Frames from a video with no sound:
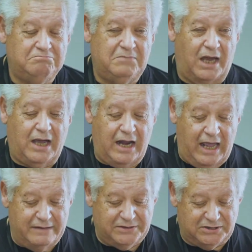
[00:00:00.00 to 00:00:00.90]
I got to
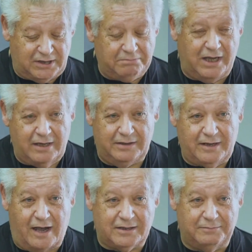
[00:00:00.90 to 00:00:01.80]
have some kind of
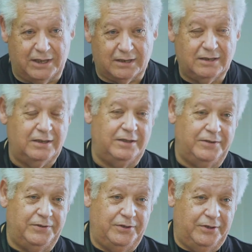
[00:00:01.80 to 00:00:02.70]
document.
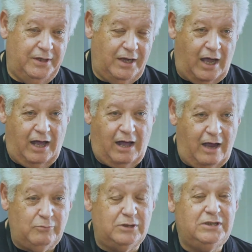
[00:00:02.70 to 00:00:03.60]
I
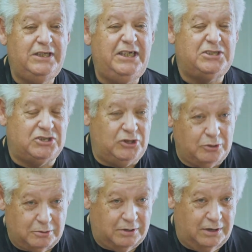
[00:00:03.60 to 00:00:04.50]
will lease
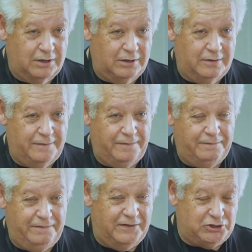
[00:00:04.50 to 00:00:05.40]
you
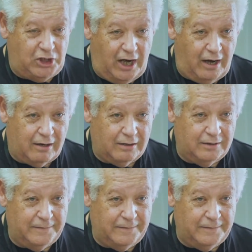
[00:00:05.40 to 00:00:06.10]
the chair.